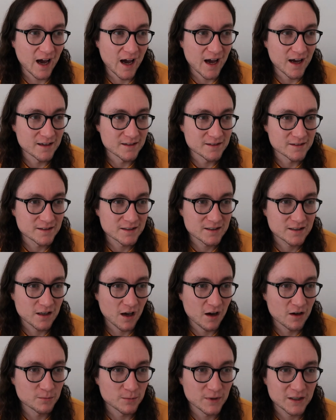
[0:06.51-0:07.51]
and
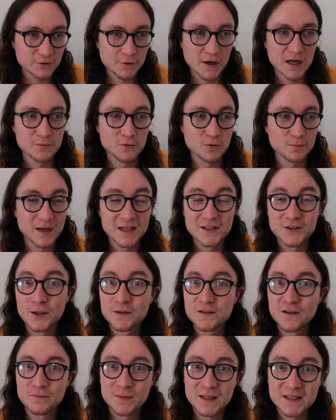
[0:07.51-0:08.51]
some incredible
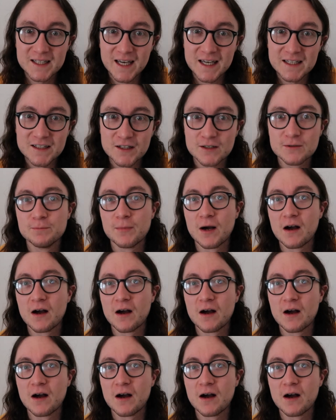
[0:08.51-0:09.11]
pictures that have been taken